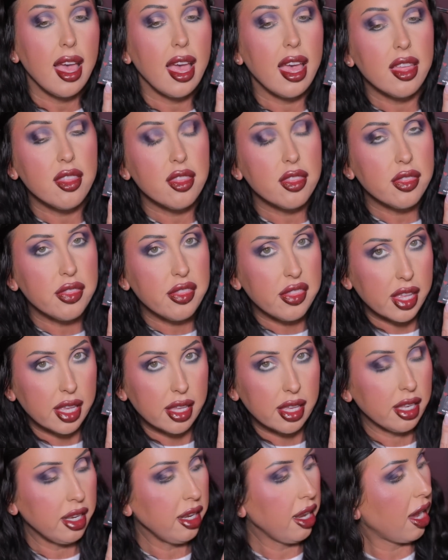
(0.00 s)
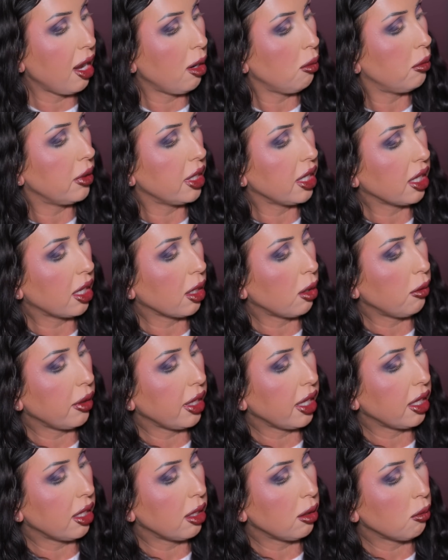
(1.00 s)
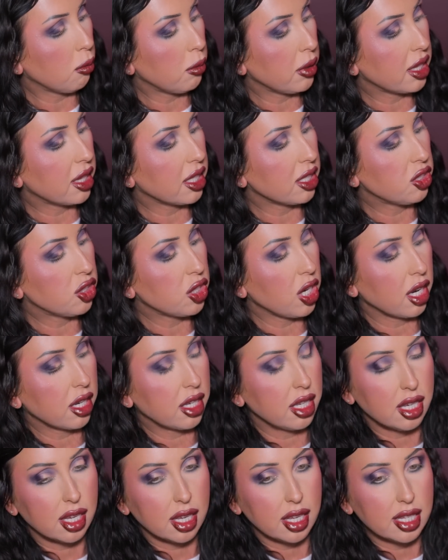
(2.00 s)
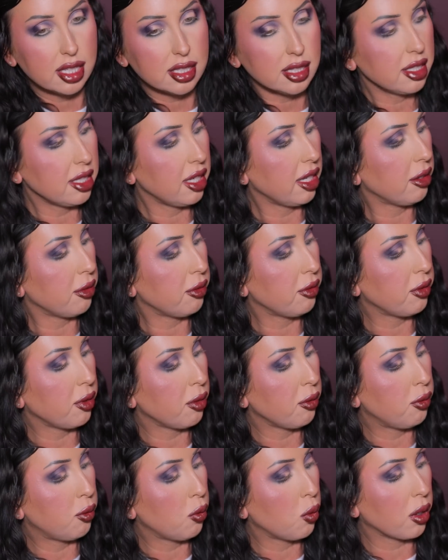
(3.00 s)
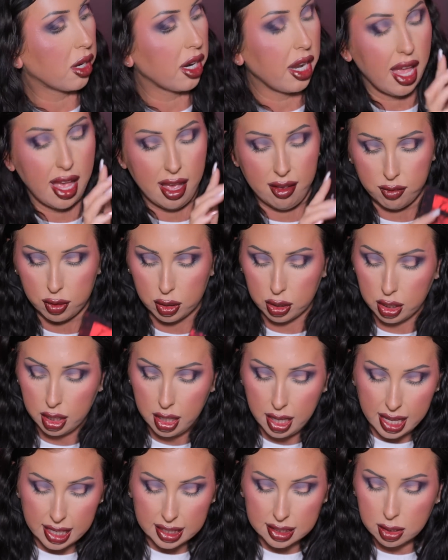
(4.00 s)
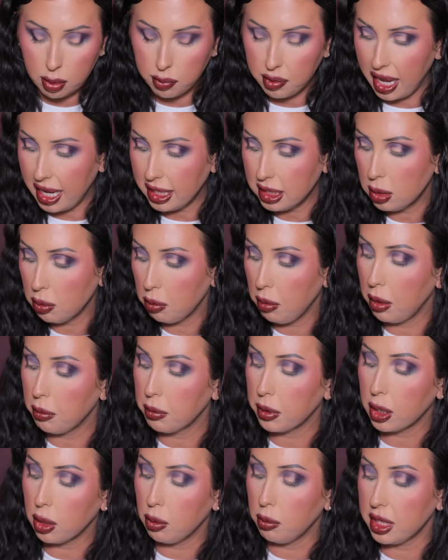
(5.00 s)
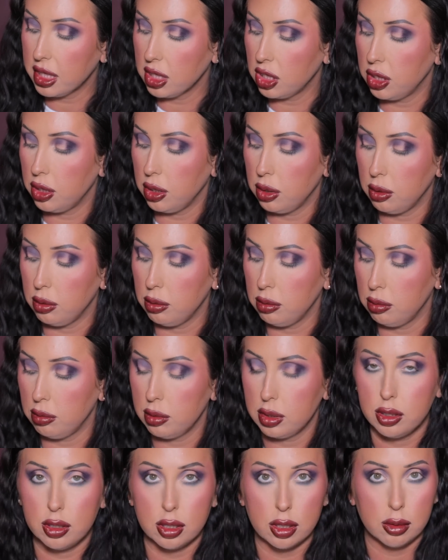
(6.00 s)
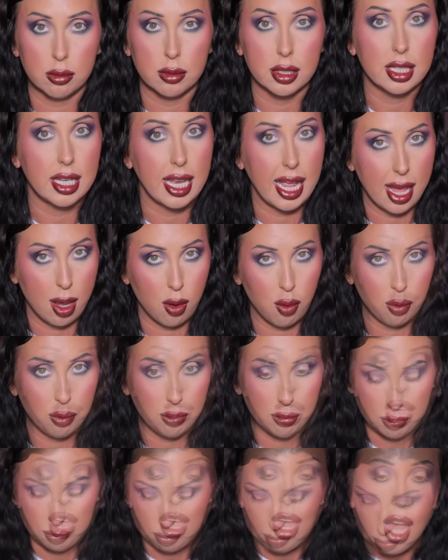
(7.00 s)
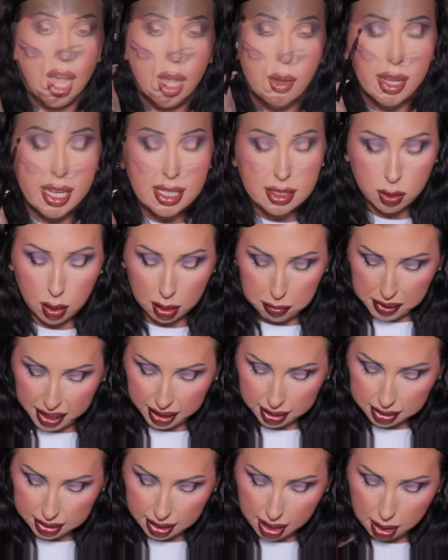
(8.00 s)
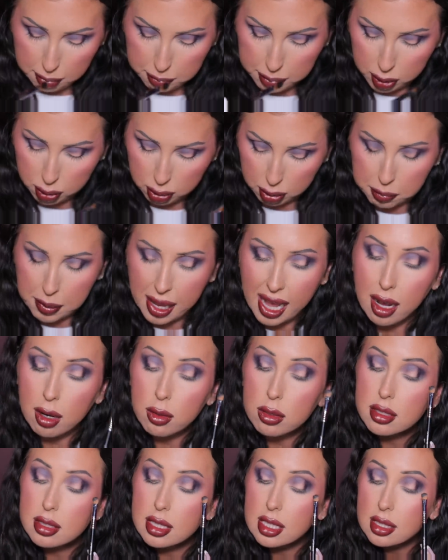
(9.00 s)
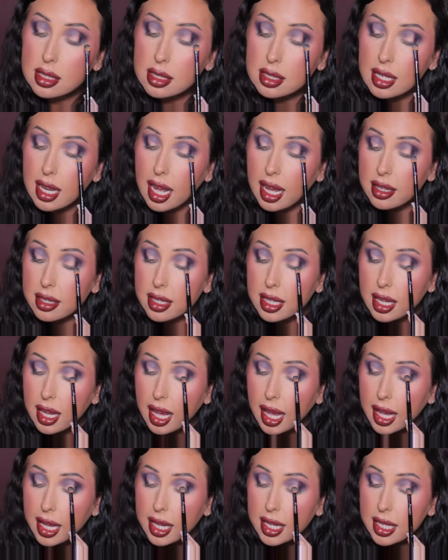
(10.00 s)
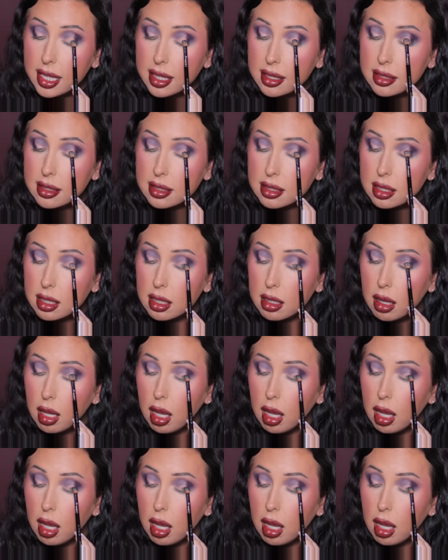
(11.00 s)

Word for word: and then I want to go in with Chuck and Tiff Forever. So that's what we're going to do now. Okay, so I picked up Your Pal Since 98